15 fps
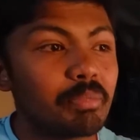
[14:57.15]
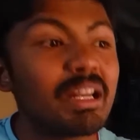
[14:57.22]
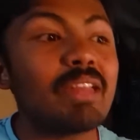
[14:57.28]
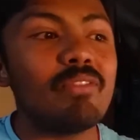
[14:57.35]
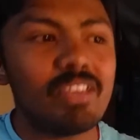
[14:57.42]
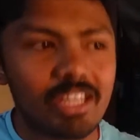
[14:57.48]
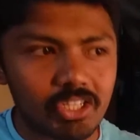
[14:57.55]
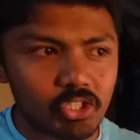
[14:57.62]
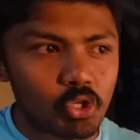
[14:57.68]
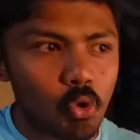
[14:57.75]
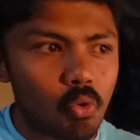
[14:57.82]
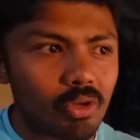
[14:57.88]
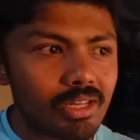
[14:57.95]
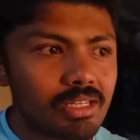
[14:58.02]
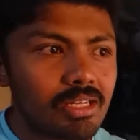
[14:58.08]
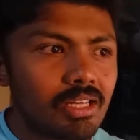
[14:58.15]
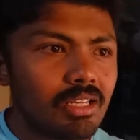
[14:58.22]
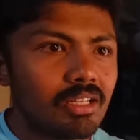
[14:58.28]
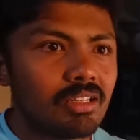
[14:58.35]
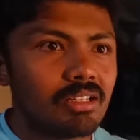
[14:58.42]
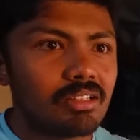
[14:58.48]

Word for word: previous Shogun